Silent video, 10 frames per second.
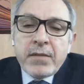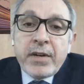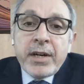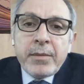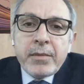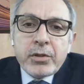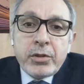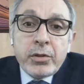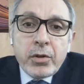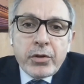plays a very,
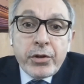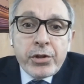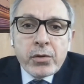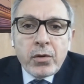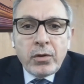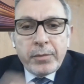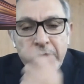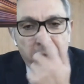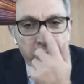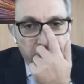crucial role
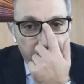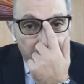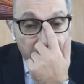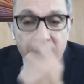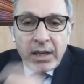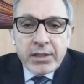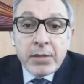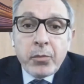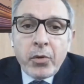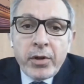because this is the
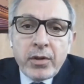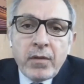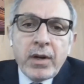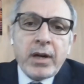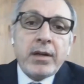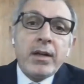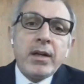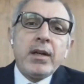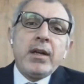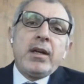starting point of our,
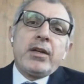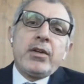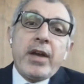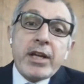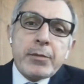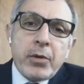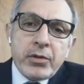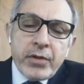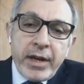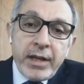
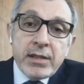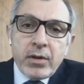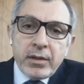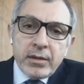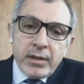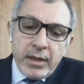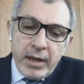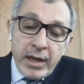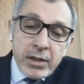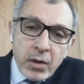export trains or
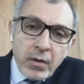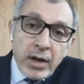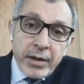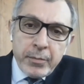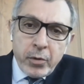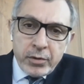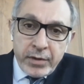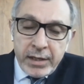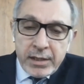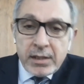end of our
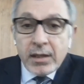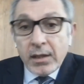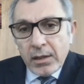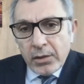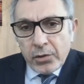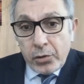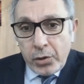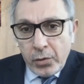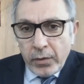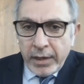import trains
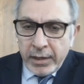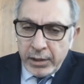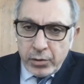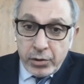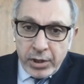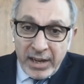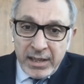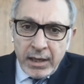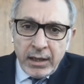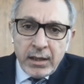to and into
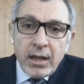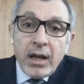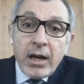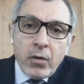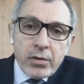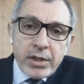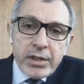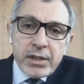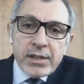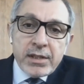China. And also
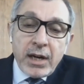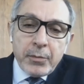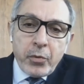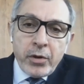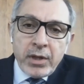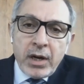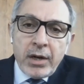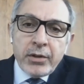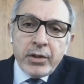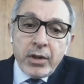it's the start point of
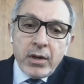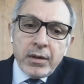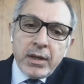our,